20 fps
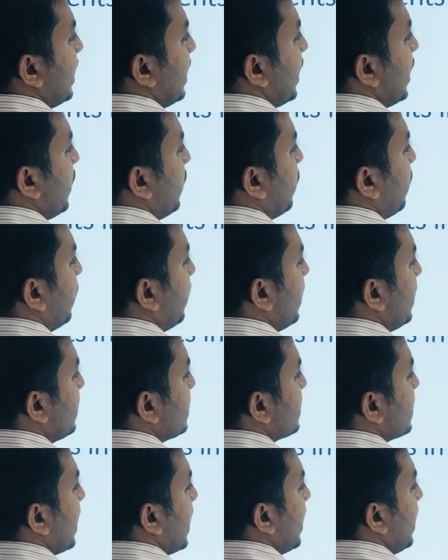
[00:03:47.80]

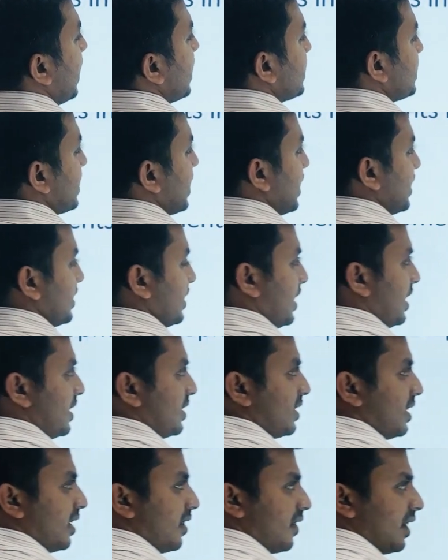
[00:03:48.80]
IFRICs and
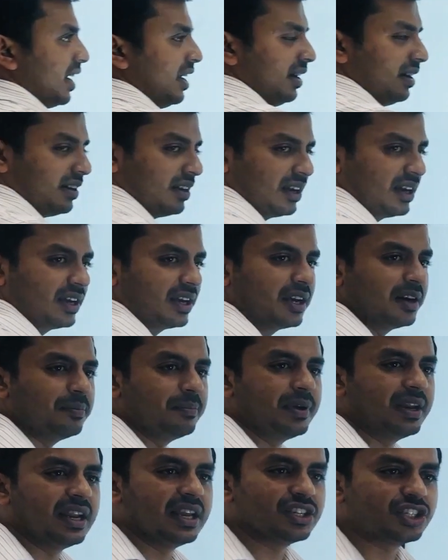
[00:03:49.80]
SICs, right? A
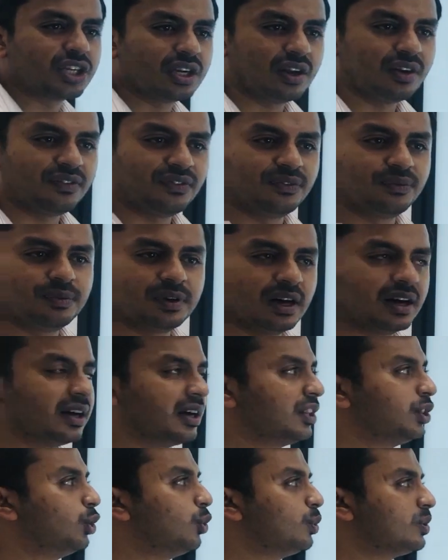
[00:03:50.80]
combination of
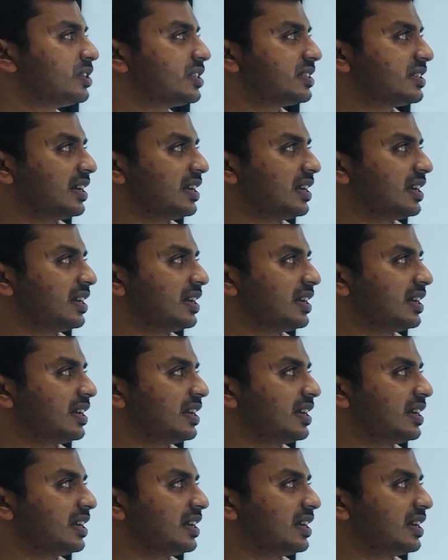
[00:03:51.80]
those